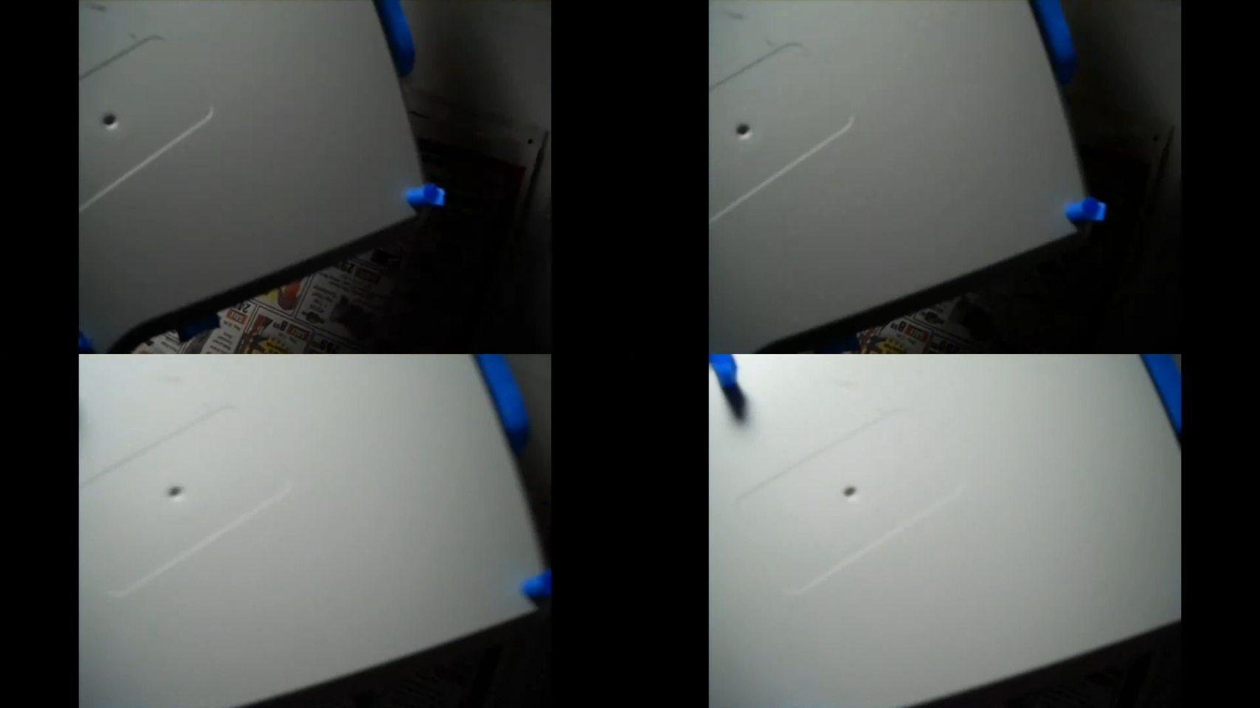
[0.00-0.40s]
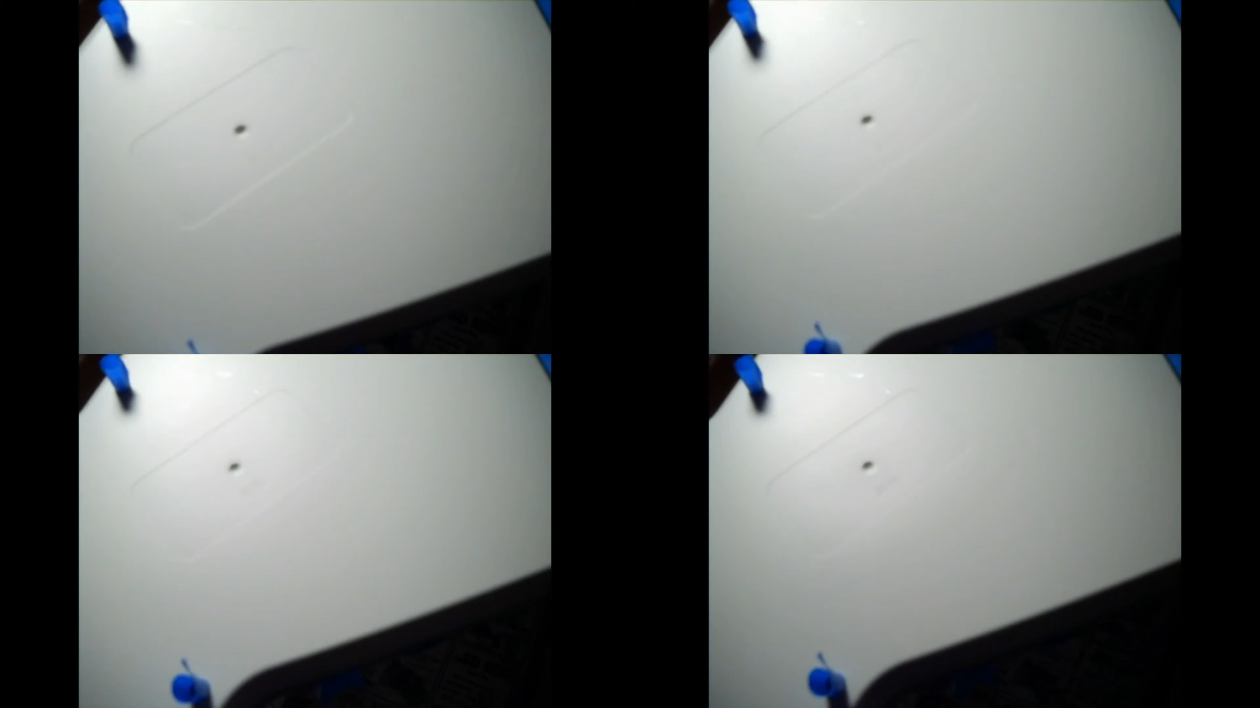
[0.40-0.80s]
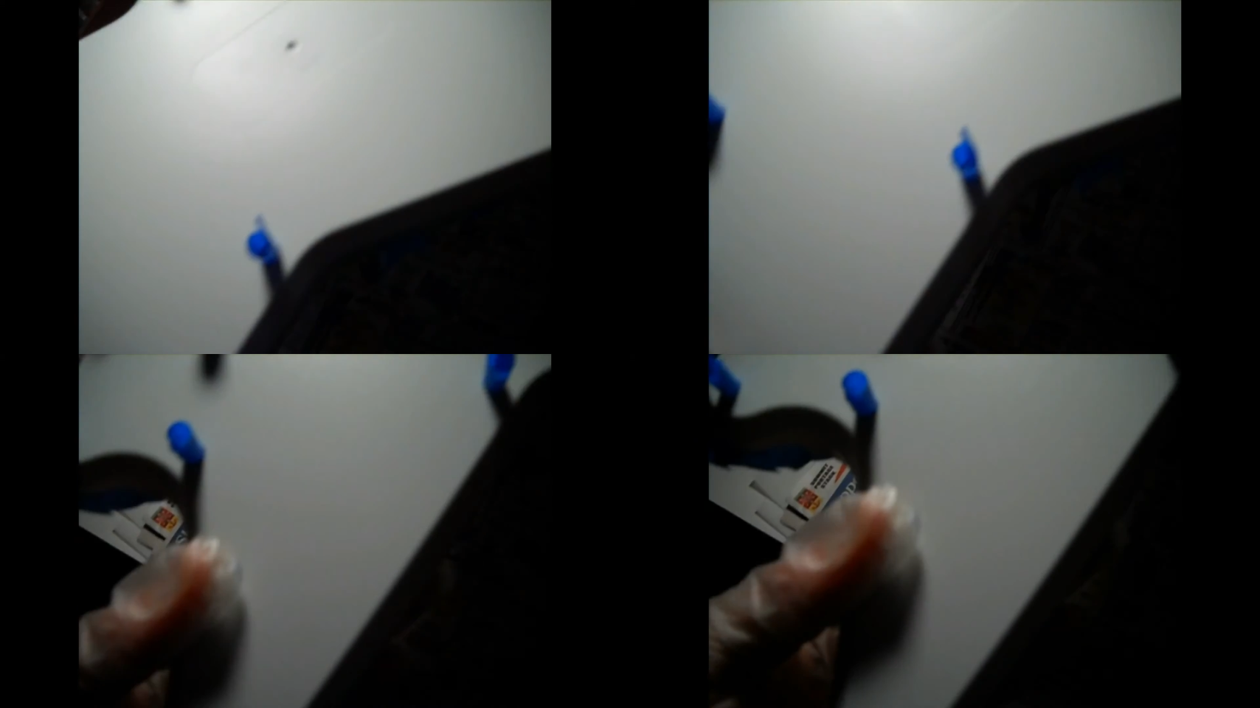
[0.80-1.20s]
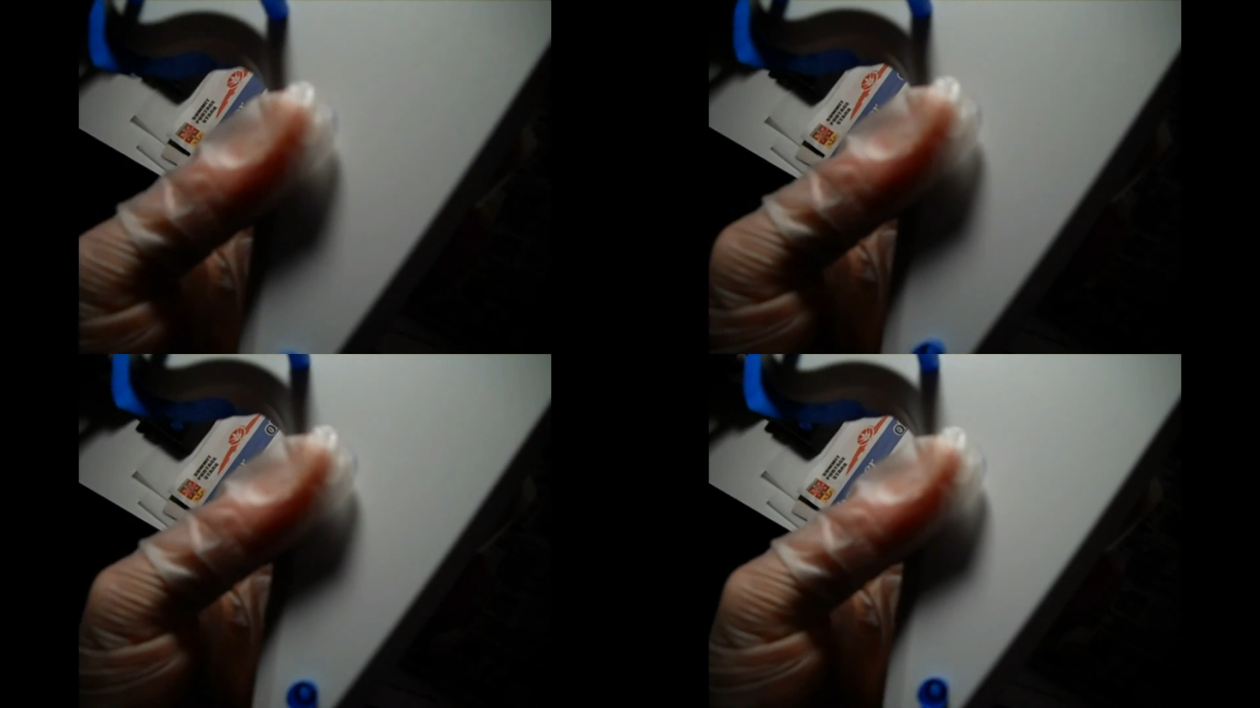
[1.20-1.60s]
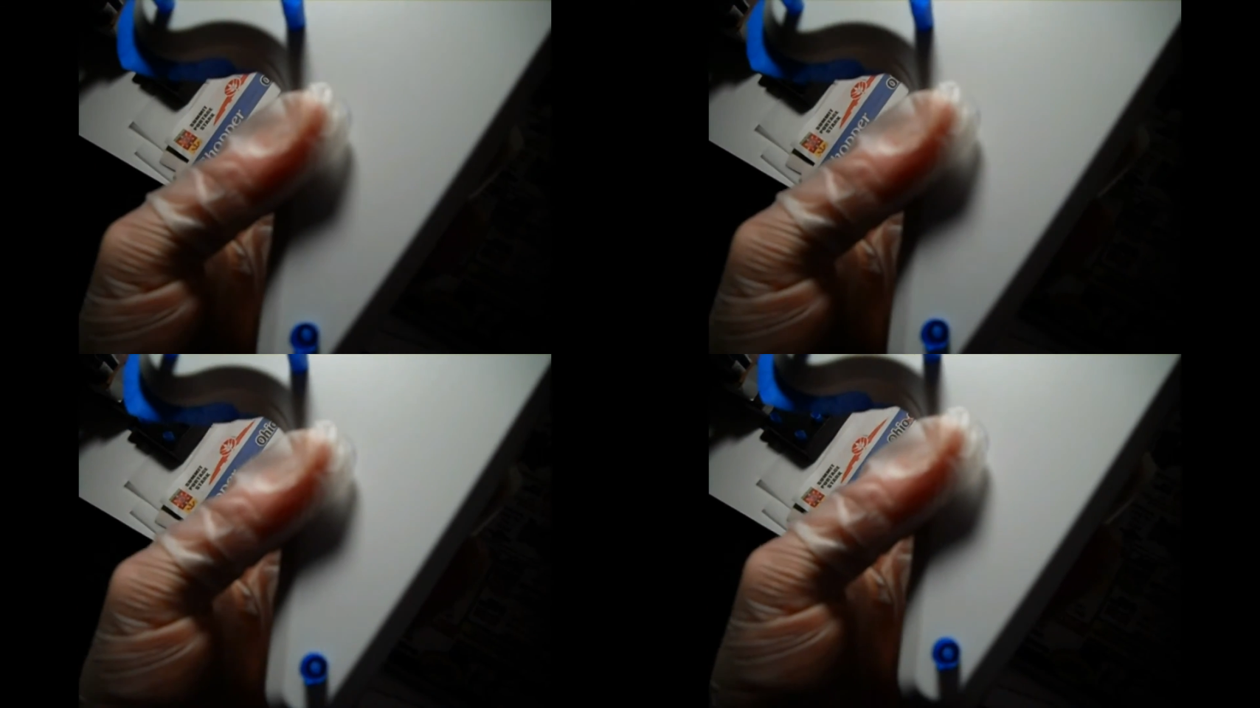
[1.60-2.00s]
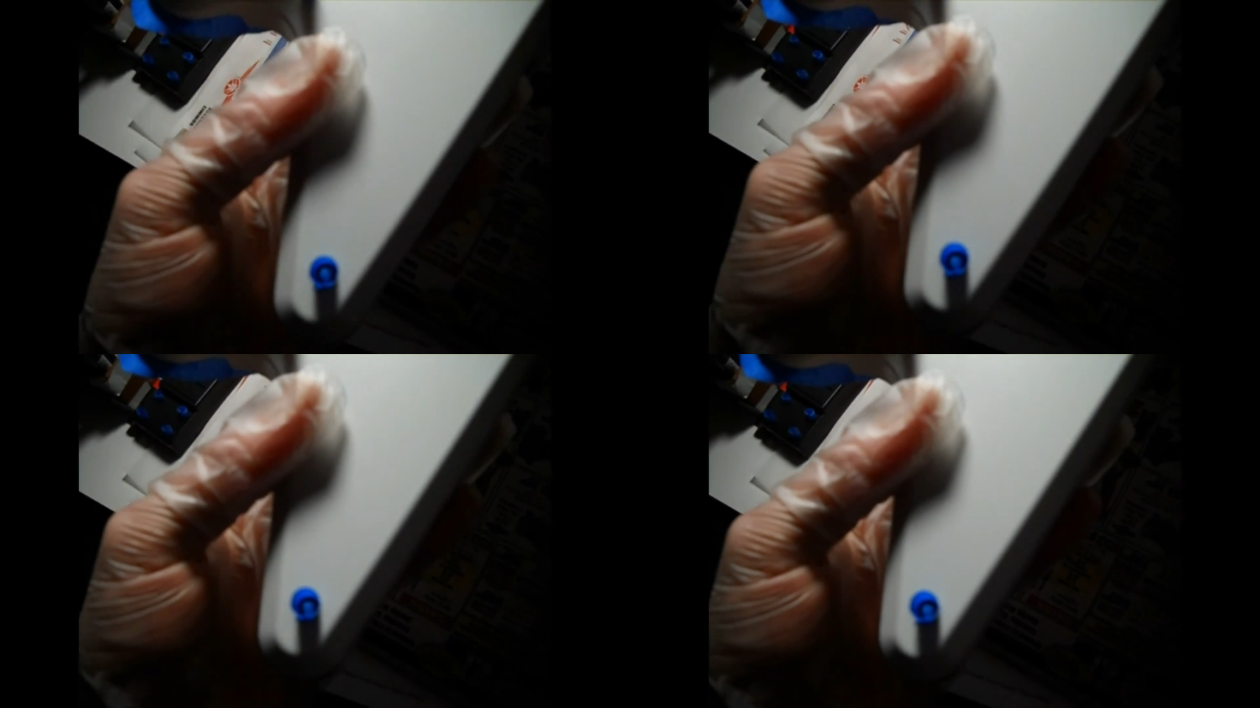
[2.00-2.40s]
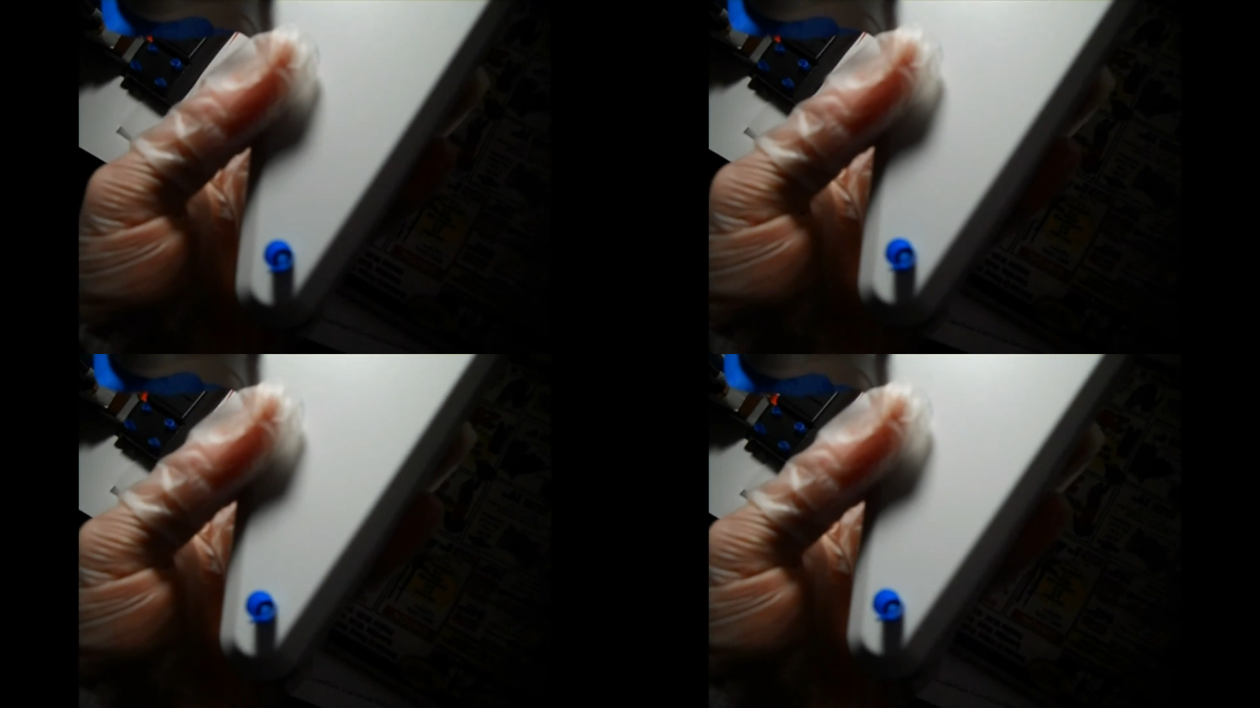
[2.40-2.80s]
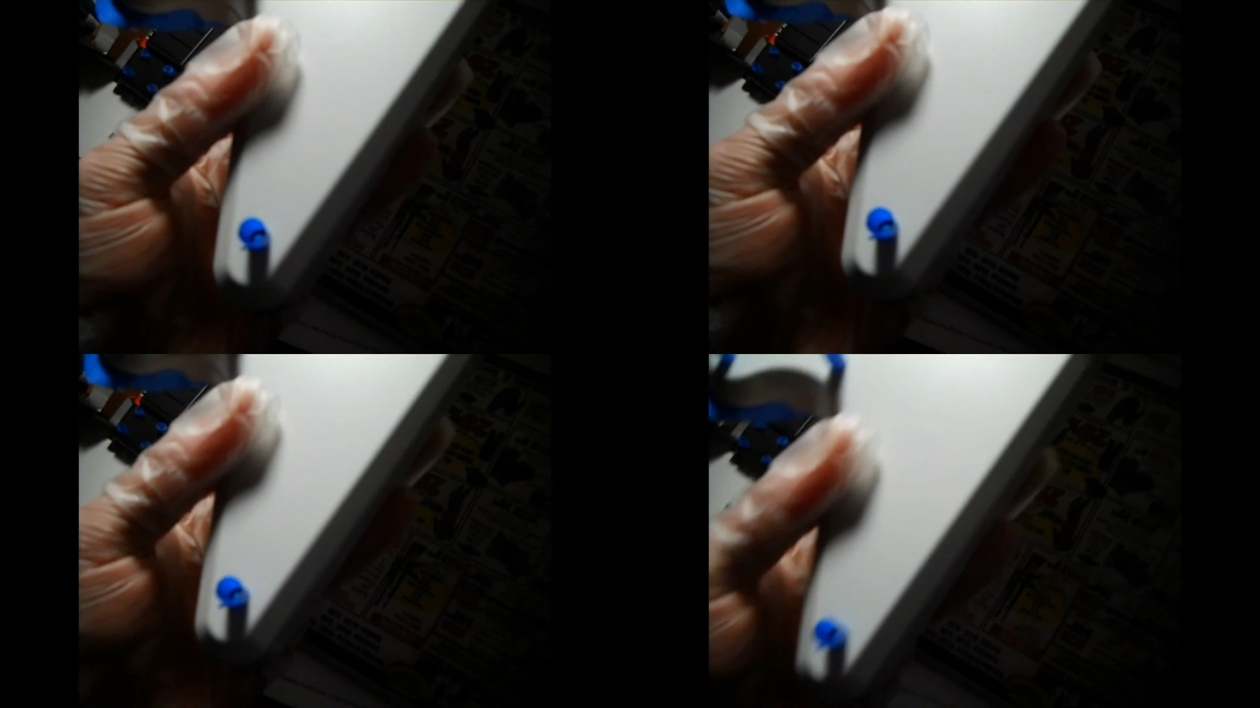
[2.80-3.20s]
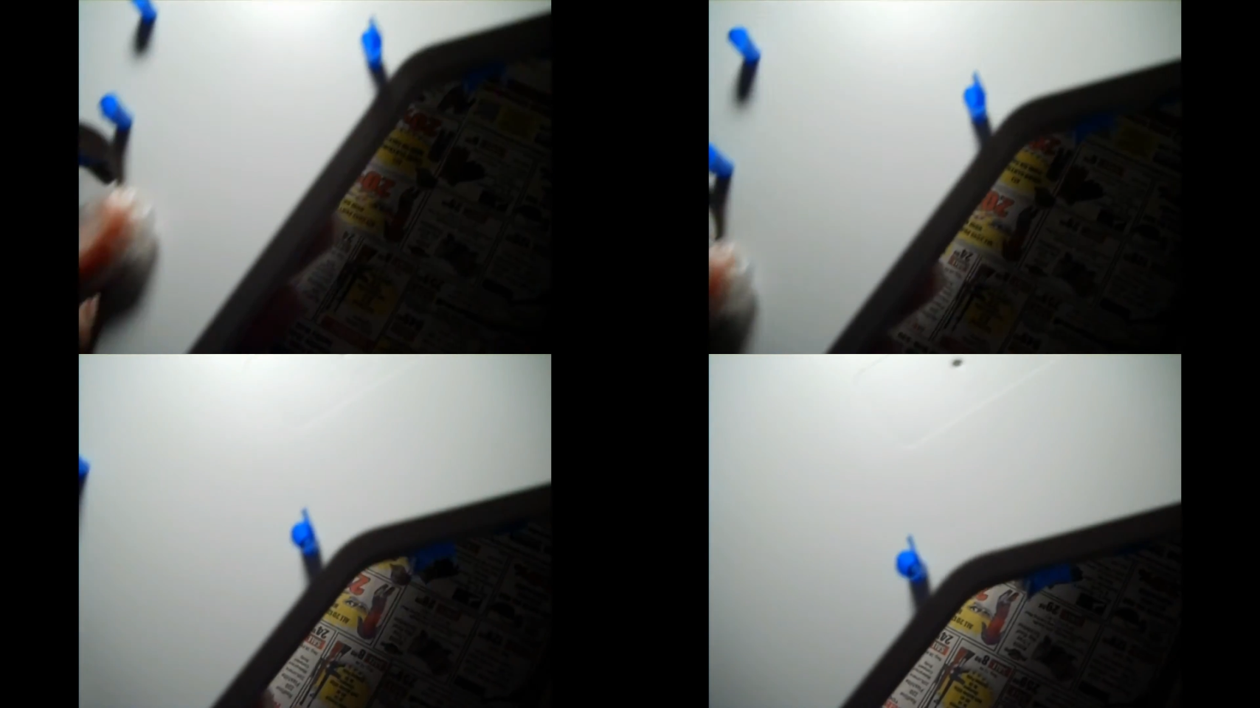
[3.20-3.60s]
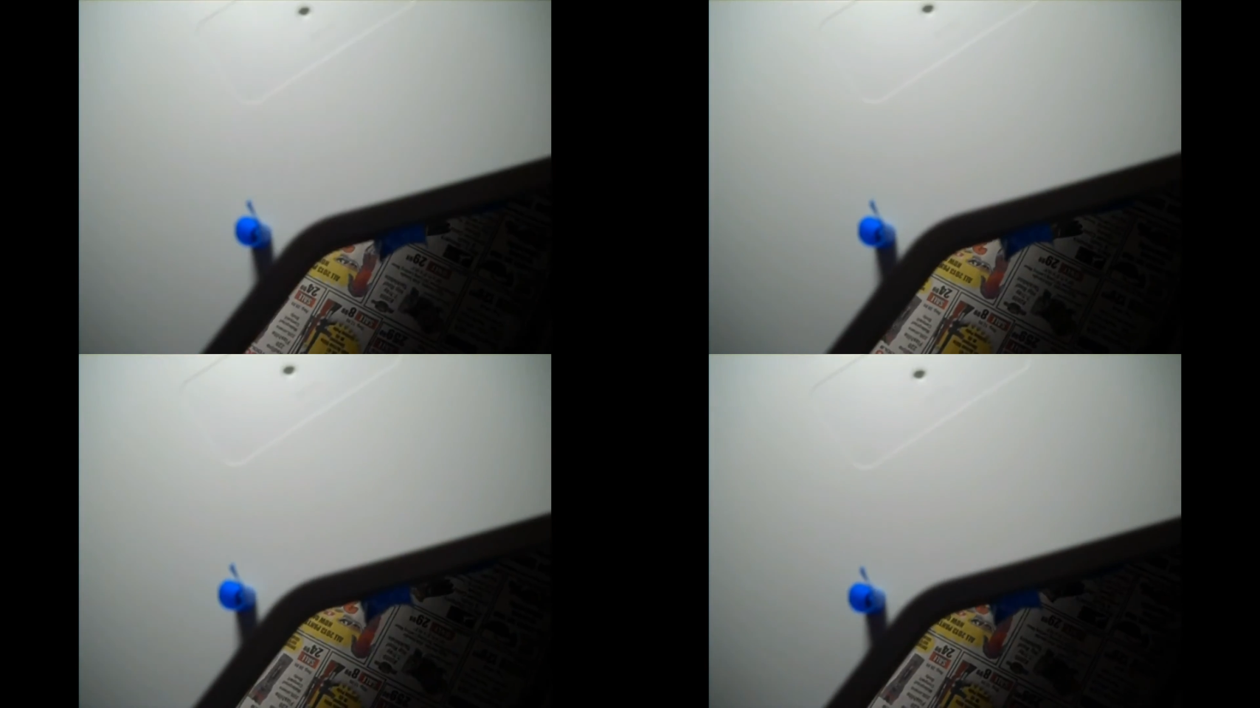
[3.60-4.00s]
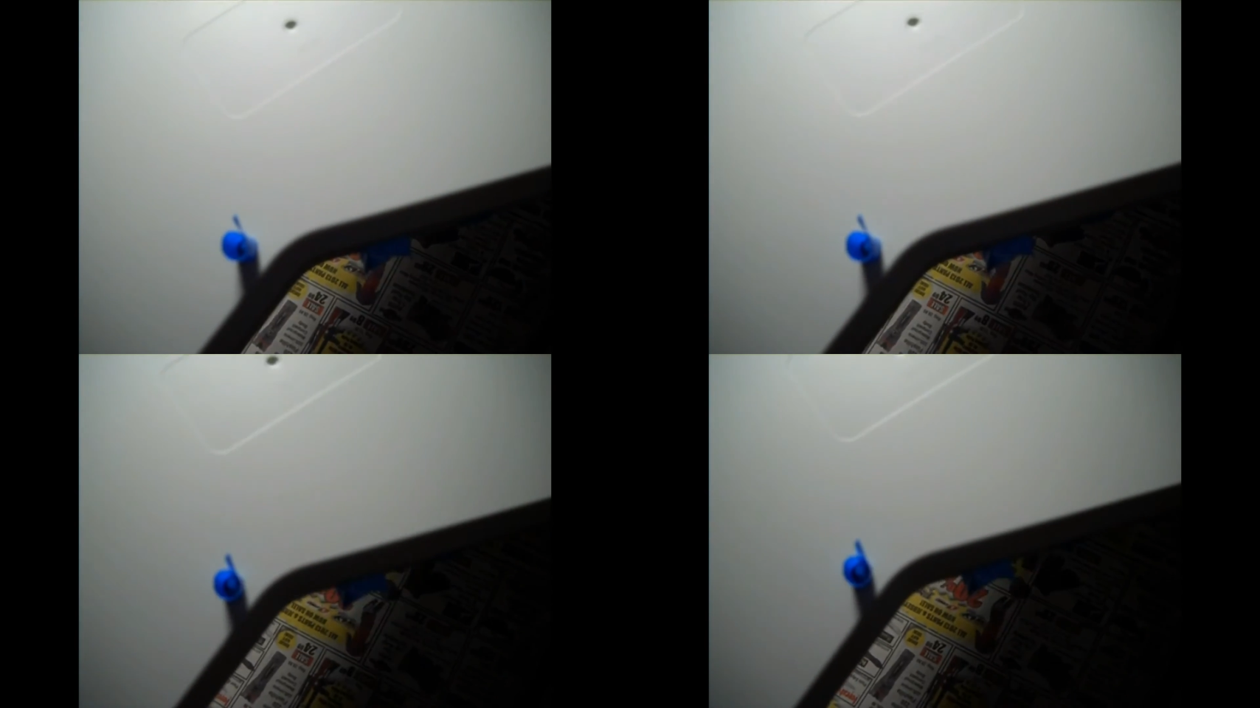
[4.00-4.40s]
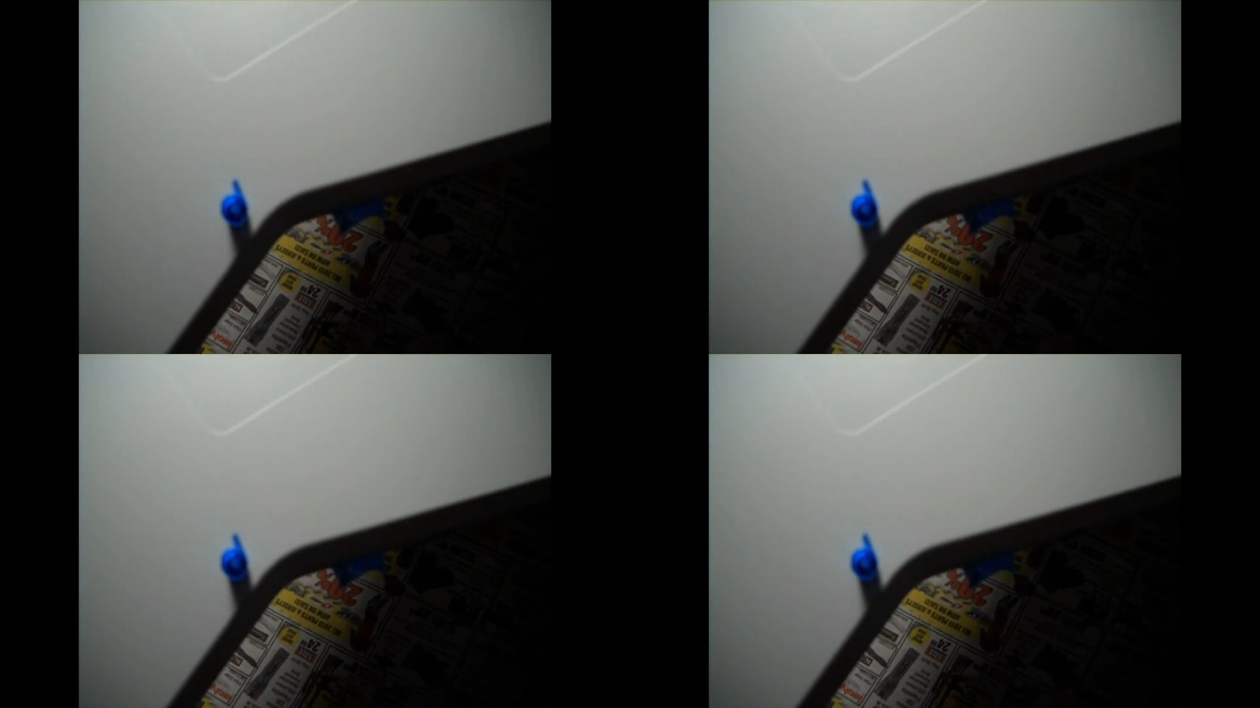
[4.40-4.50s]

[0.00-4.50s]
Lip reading: No face is visible, so there are no lips to read.